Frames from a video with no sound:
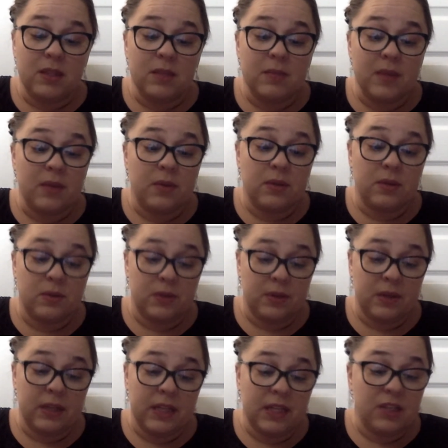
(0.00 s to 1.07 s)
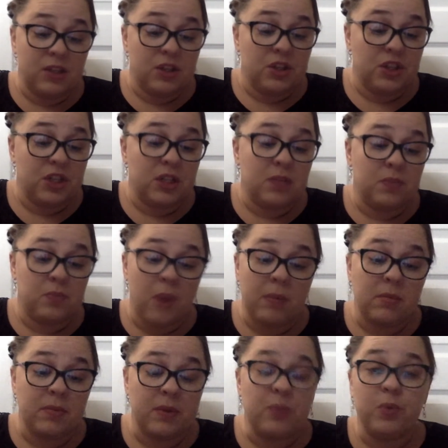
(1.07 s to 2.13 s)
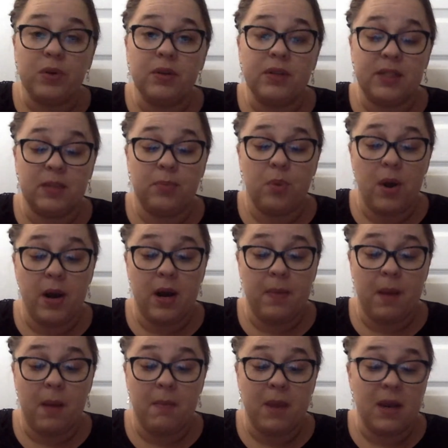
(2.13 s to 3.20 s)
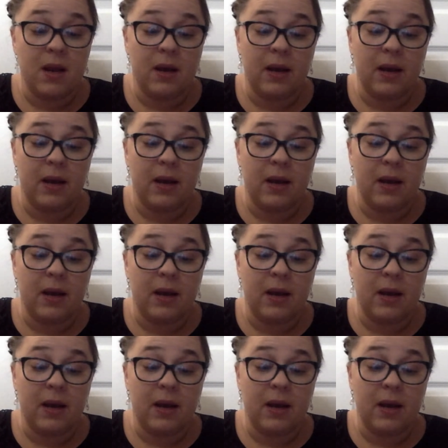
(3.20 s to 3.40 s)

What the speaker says: Smith is reading this, she's probably real disappointed about me not